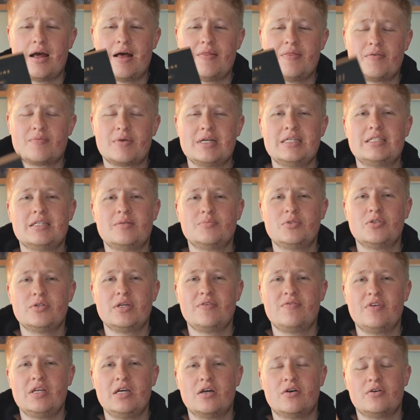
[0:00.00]
And the reason I'm
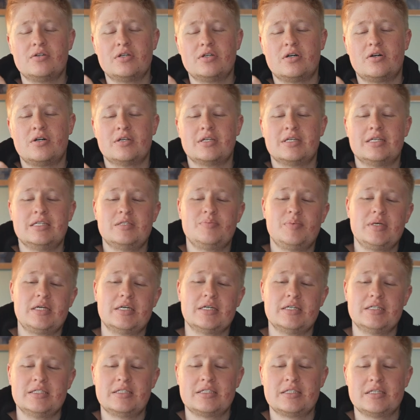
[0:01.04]
doing a video on it is
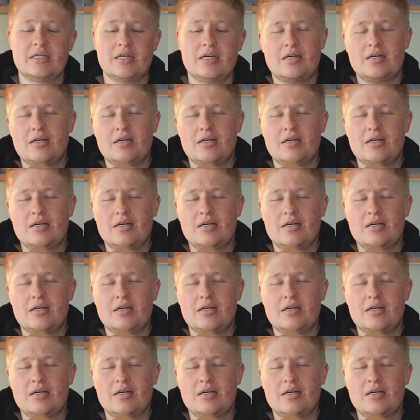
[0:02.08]
because